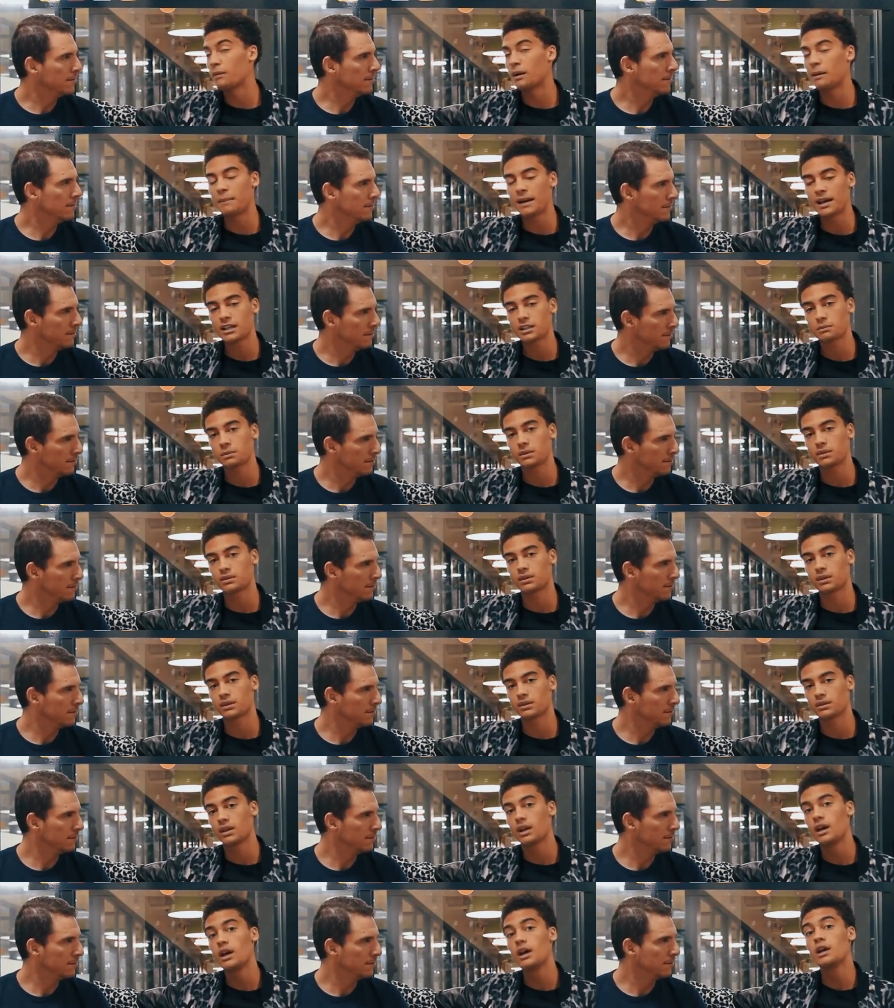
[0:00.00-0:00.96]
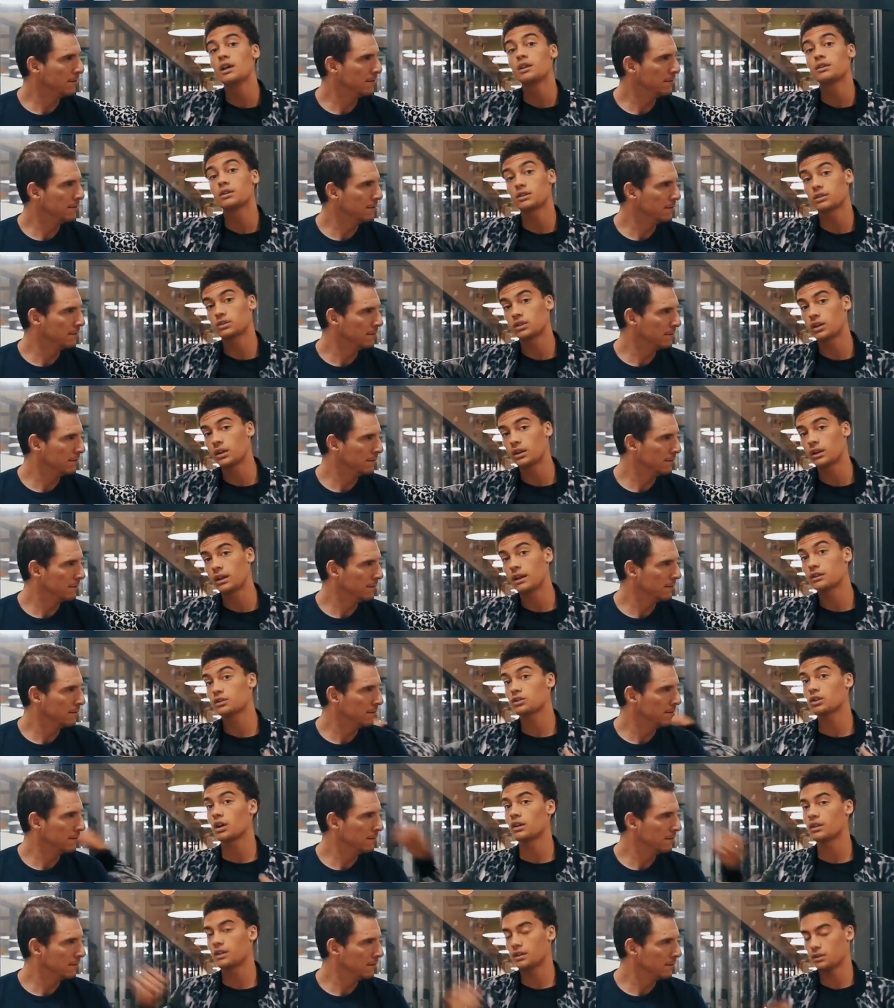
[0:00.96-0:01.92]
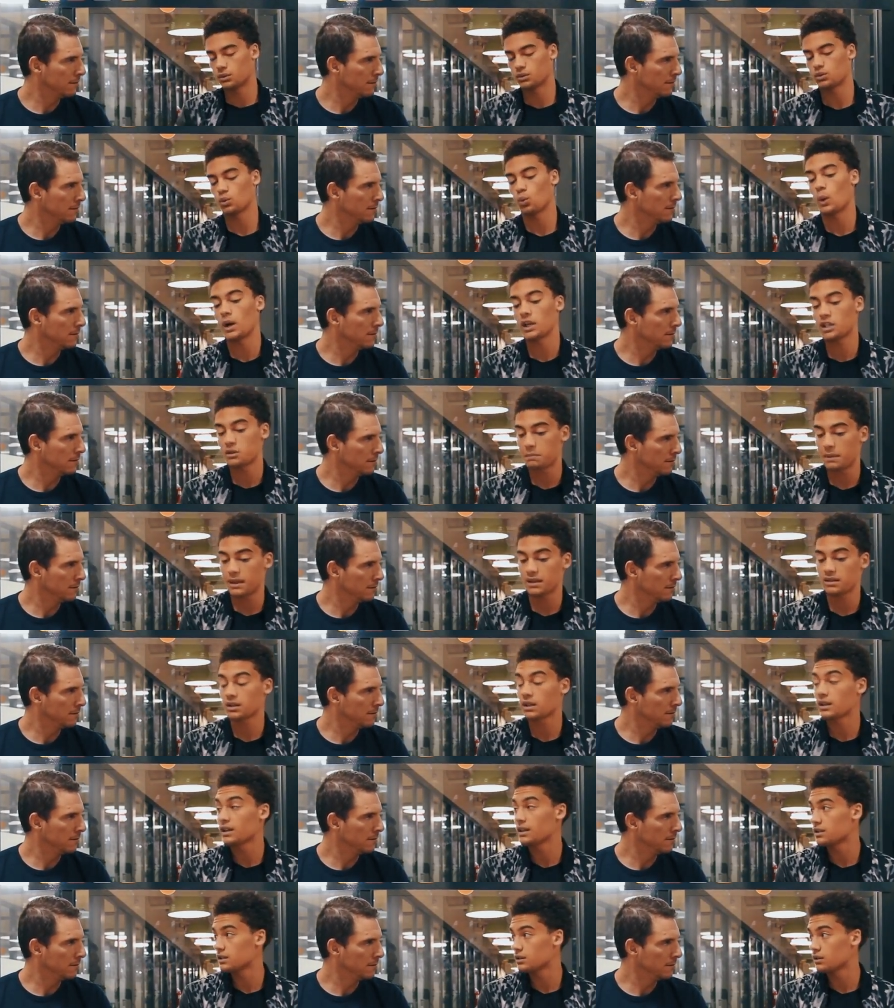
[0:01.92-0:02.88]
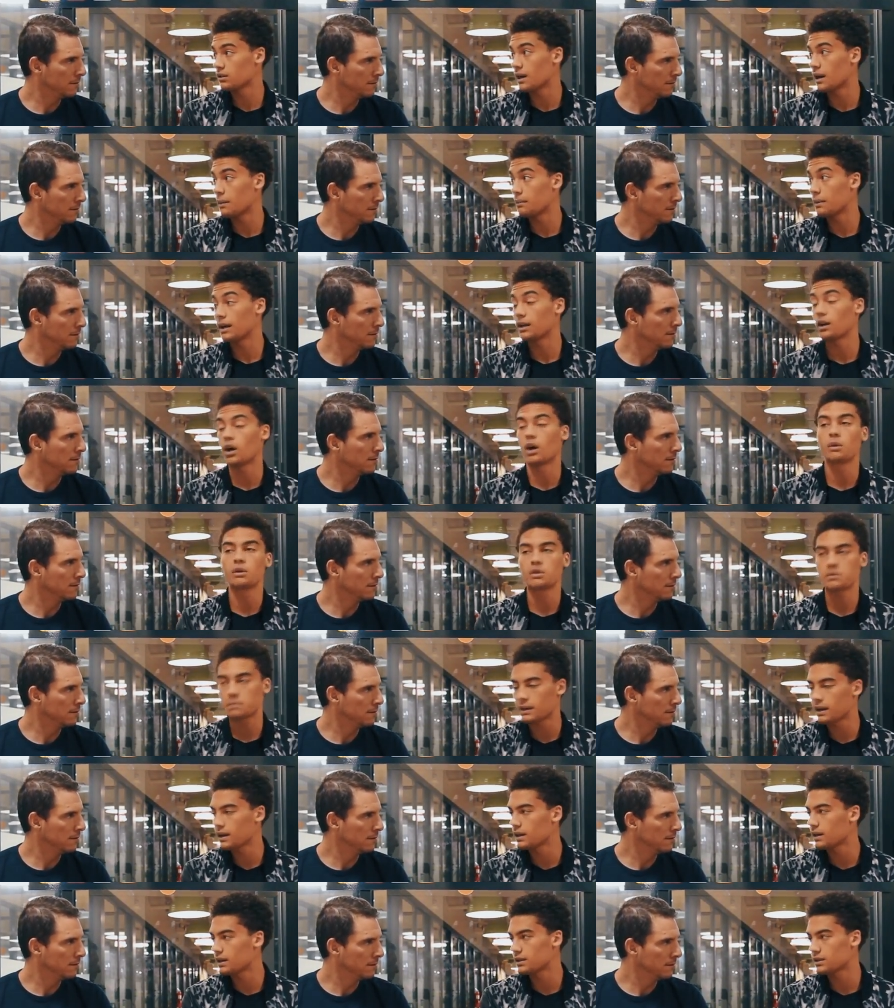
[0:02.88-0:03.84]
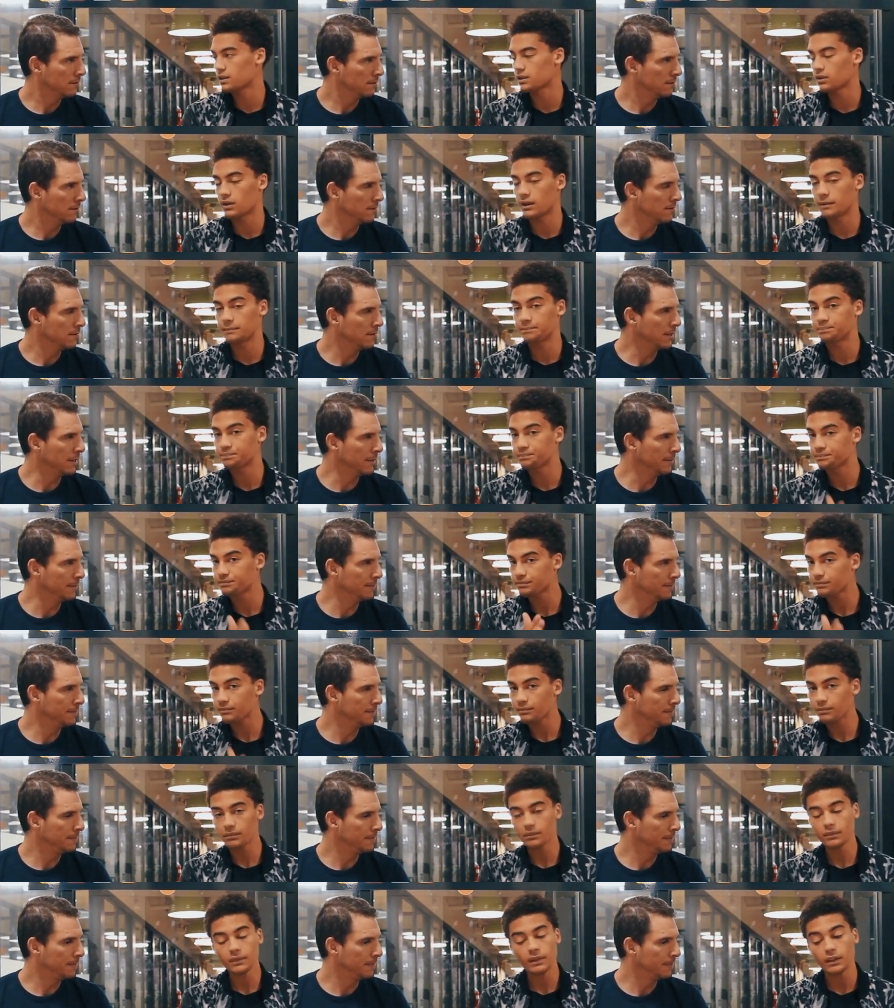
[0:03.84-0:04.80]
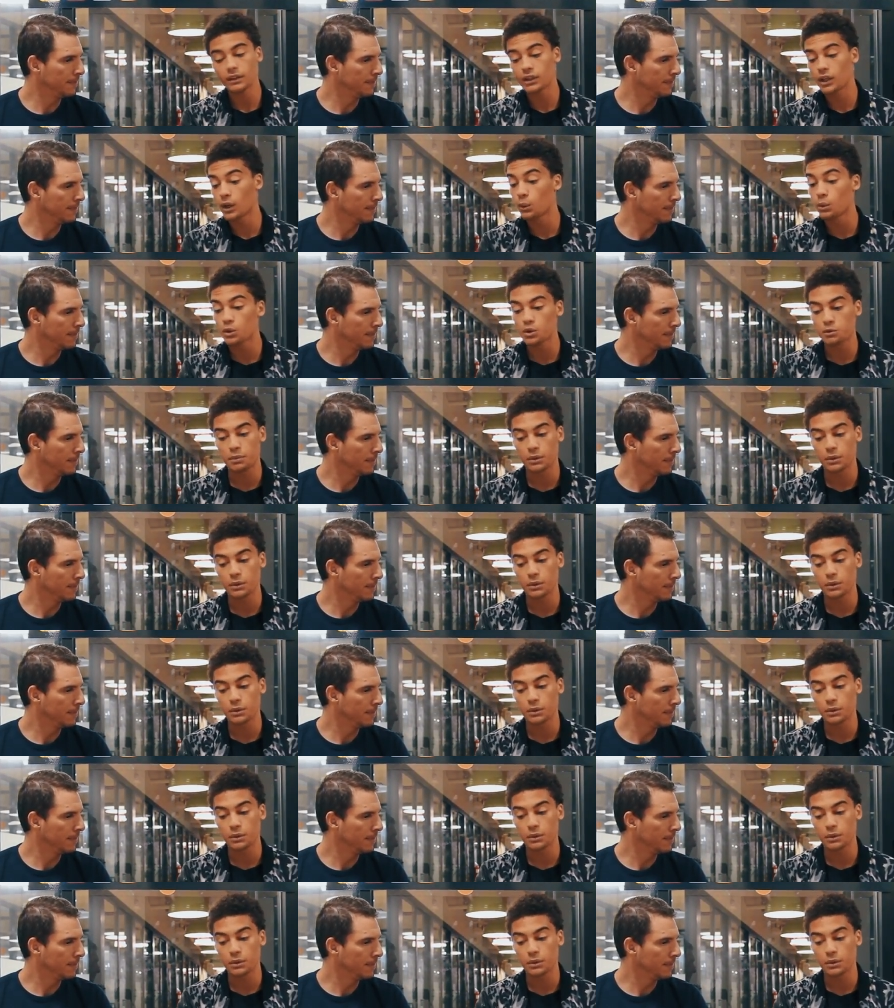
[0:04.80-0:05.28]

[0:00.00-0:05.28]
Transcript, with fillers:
Speaker 1: my basketball skills. So I started. I saw there was white space on Instagram. I'd always been on Instagram. Yep. No one was